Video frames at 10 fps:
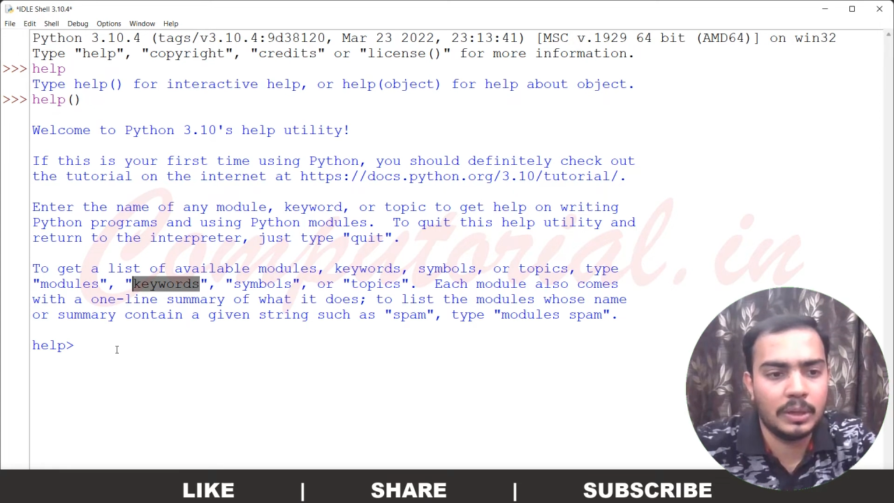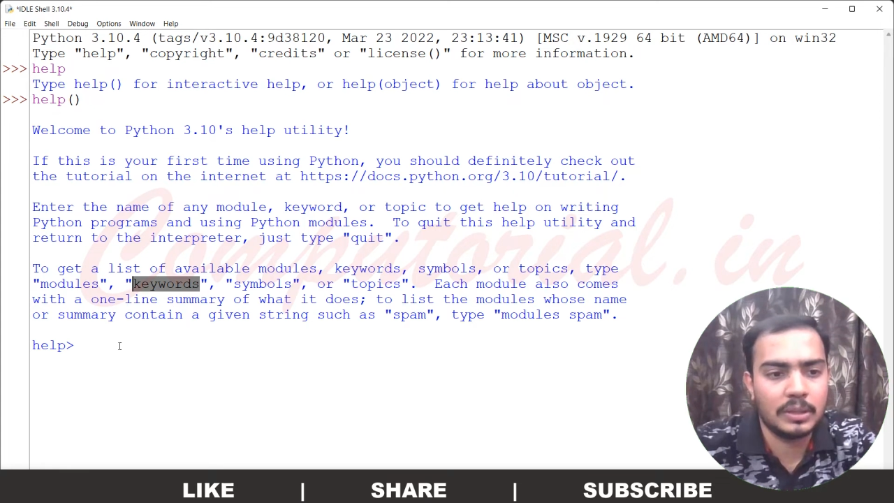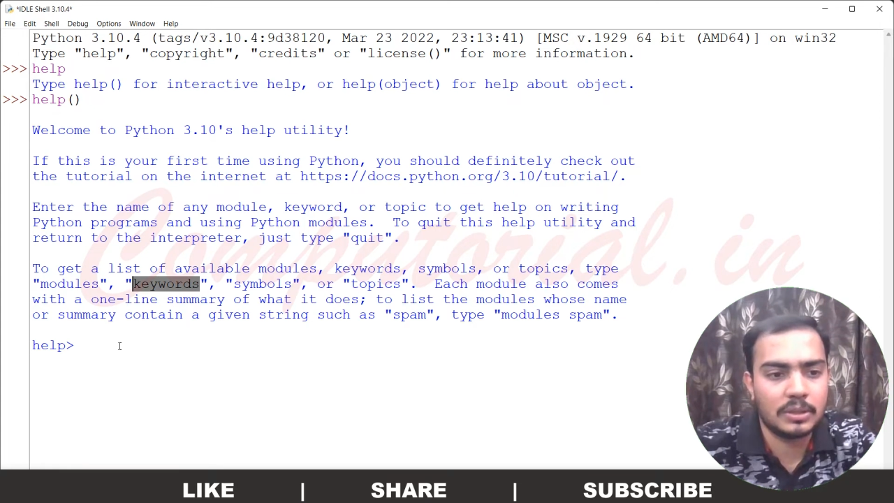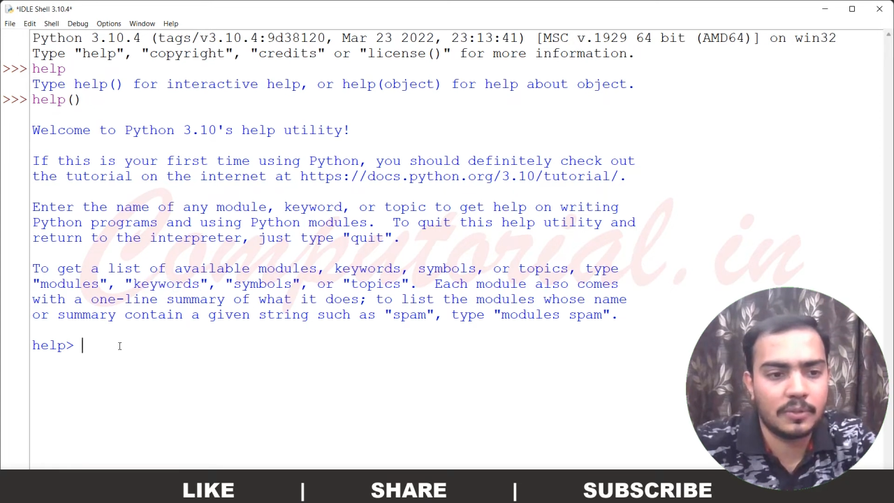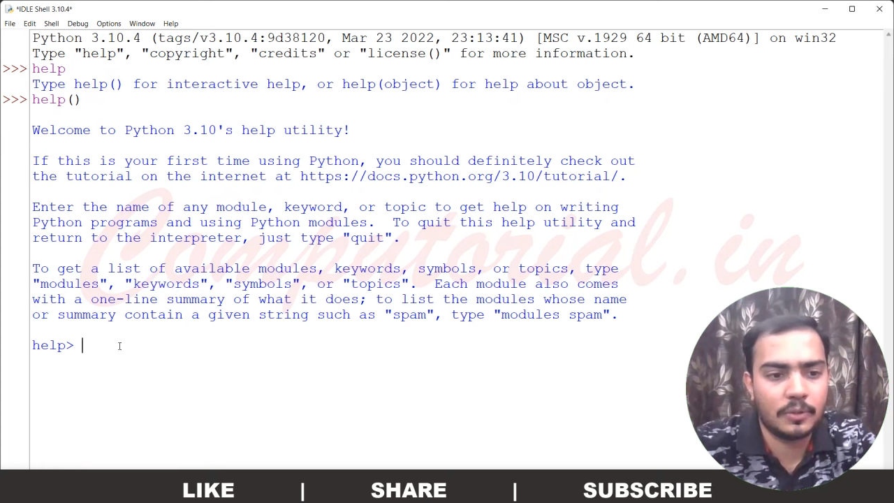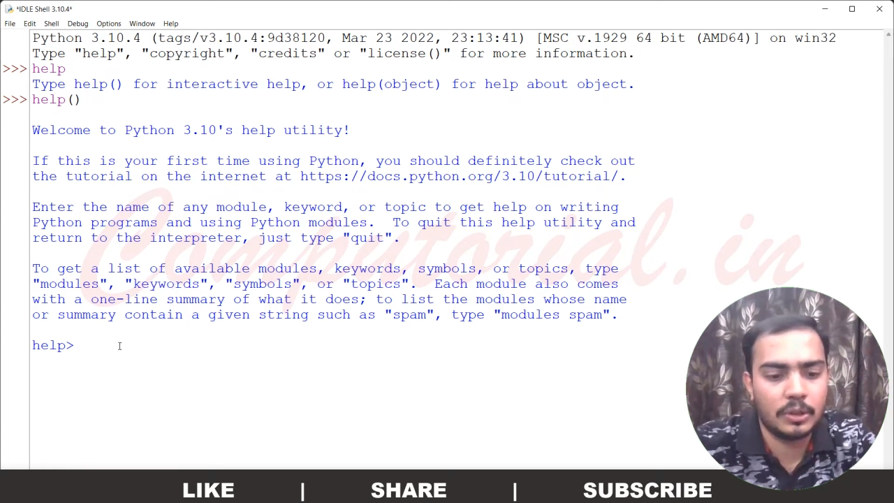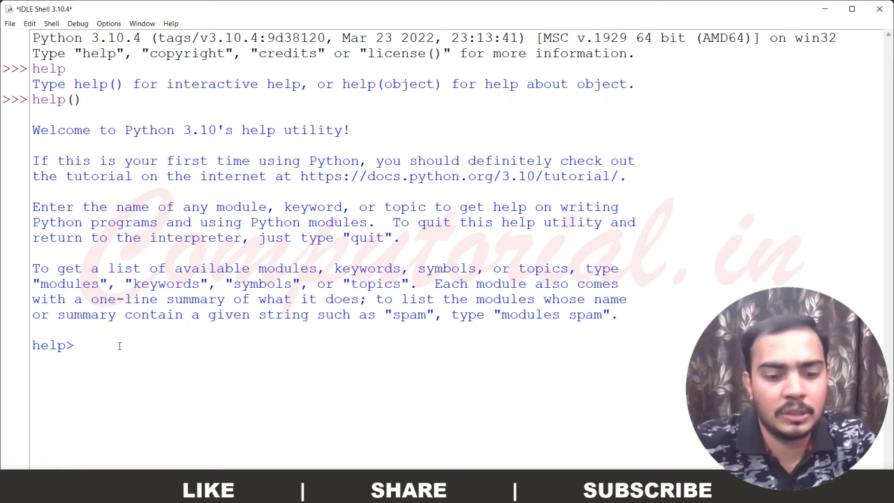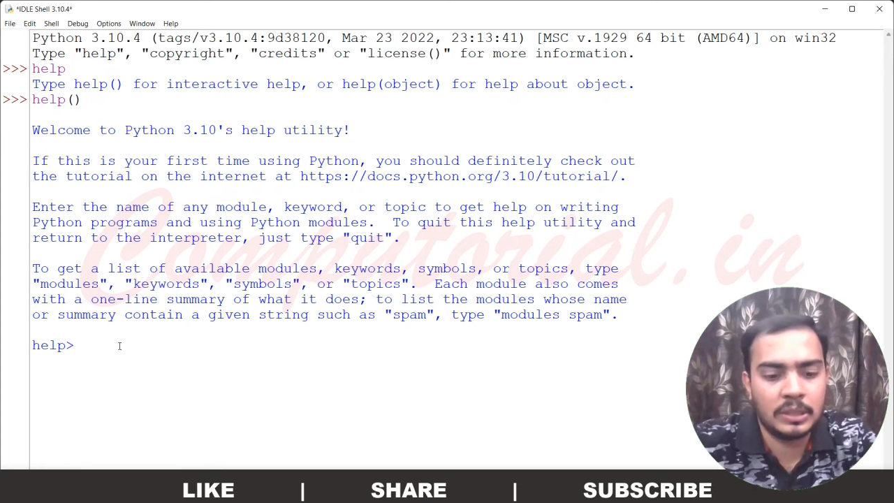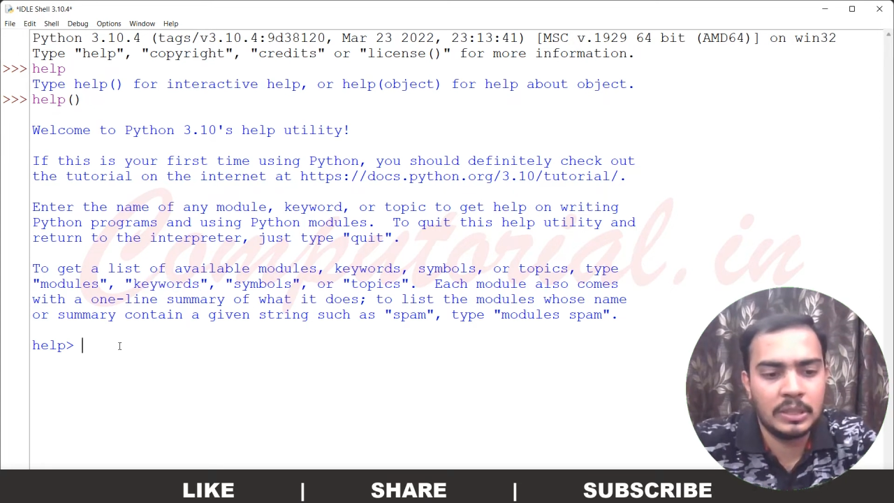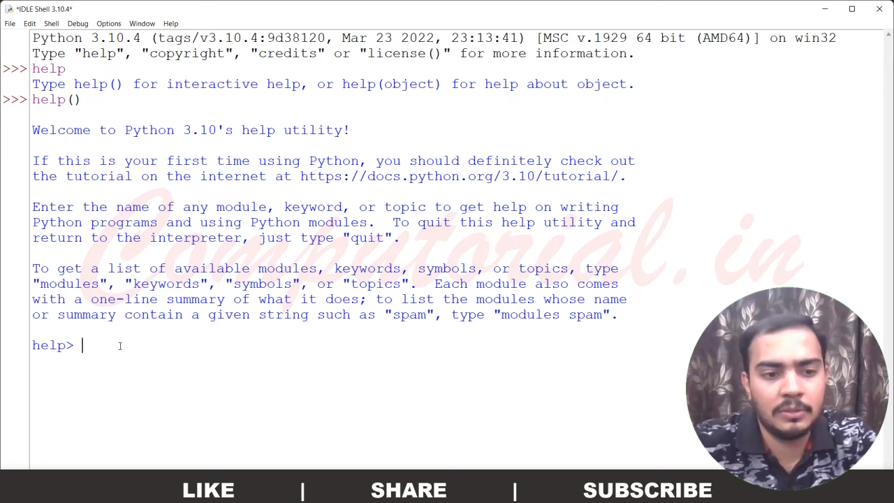list of all
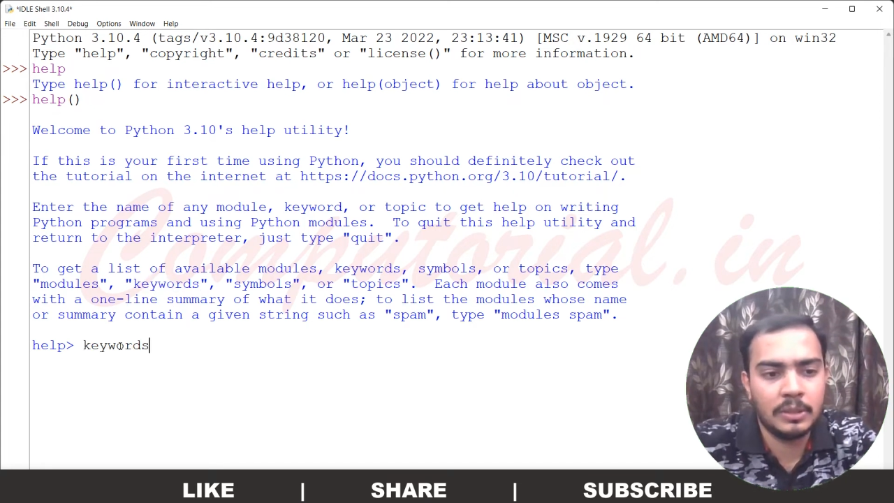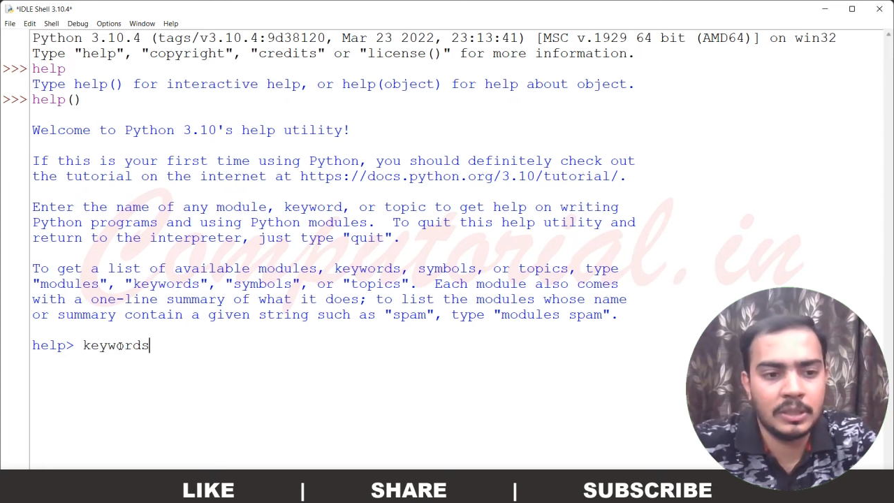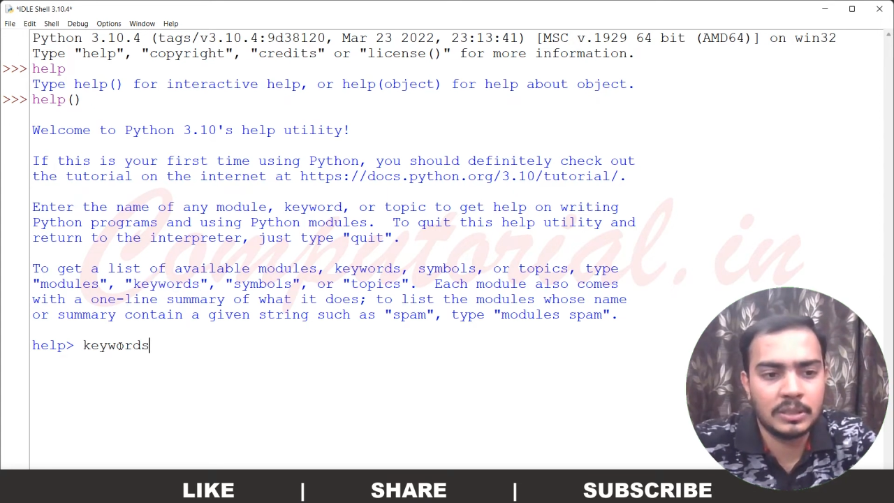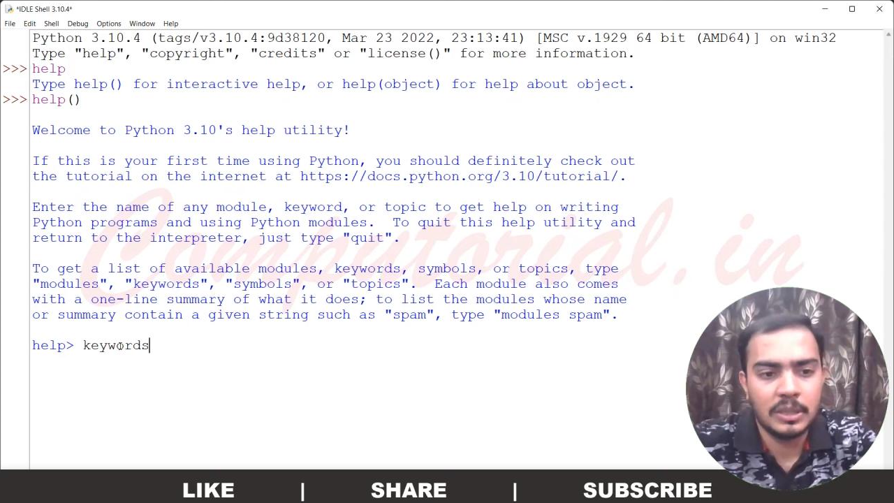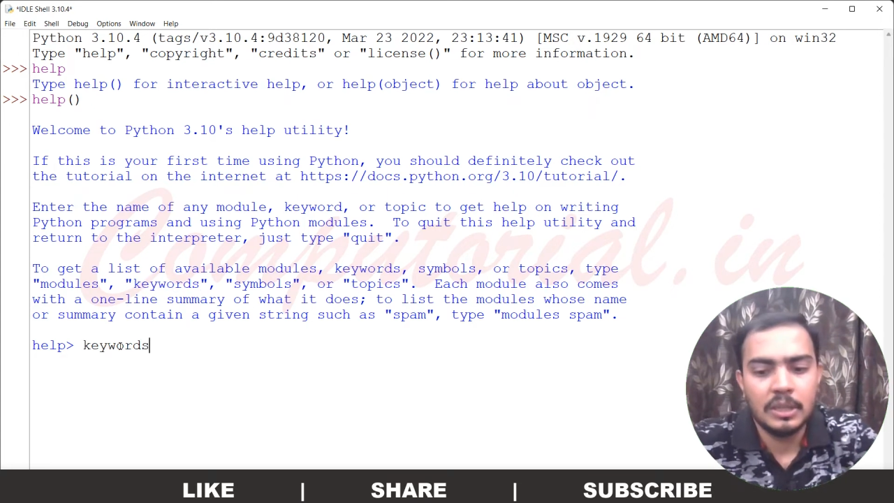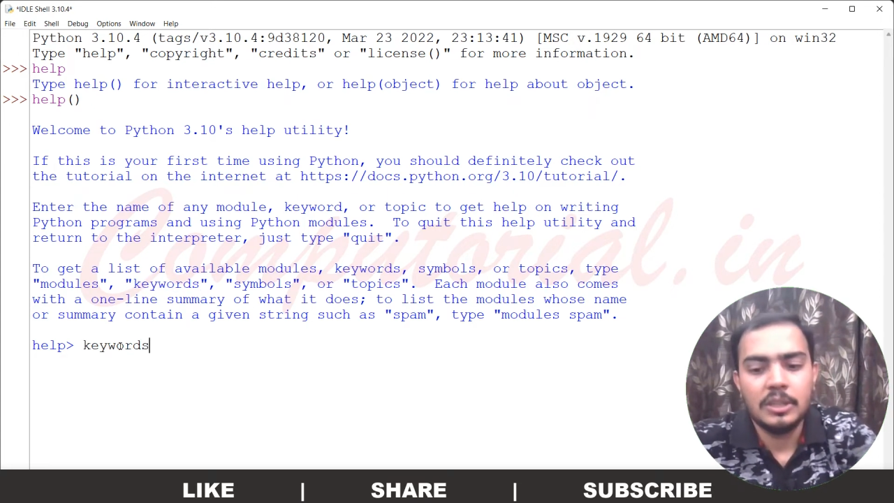the keywords